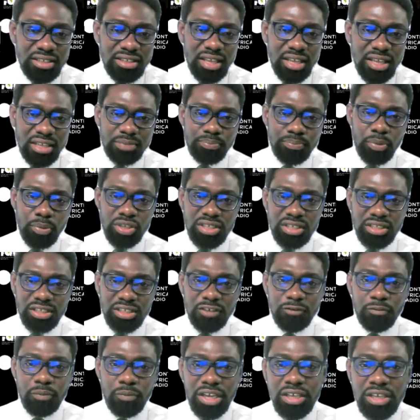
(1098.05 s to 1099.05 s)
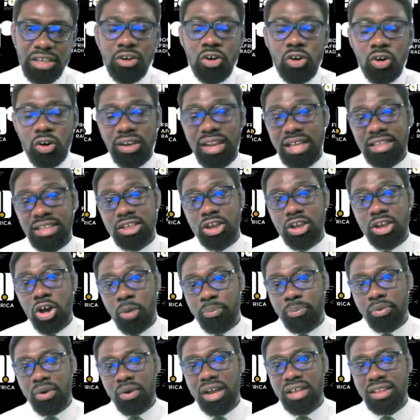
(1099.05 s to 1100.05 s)
That's positive by, or that's
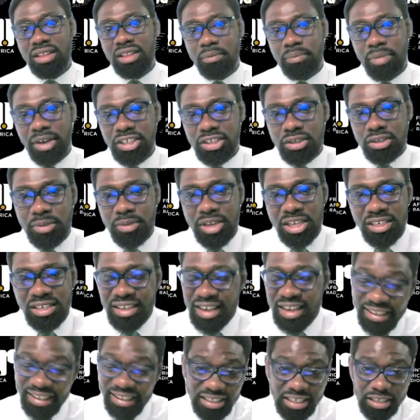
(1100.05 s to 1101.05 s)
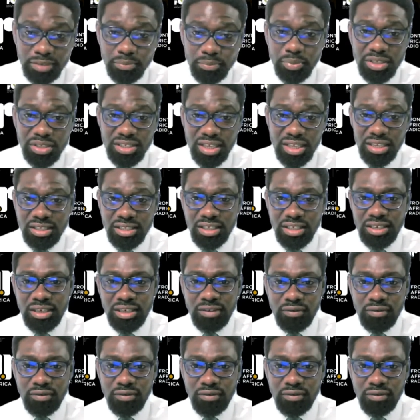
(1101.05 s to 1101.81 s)
up rather by some 19% in